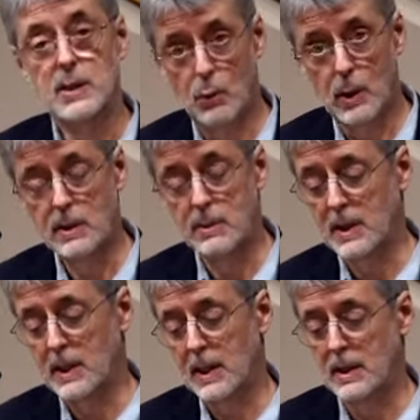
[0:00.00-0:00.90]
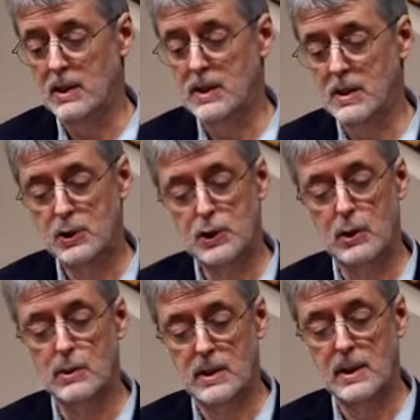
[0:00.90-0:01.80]
as quantum mechanics has
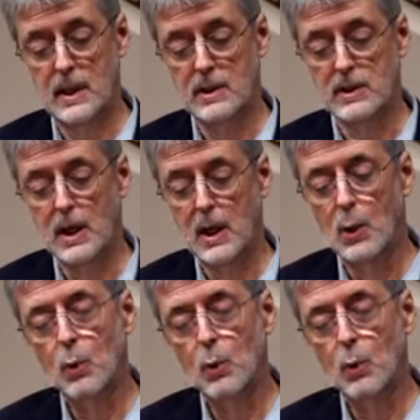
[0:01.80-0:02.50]
shown it does,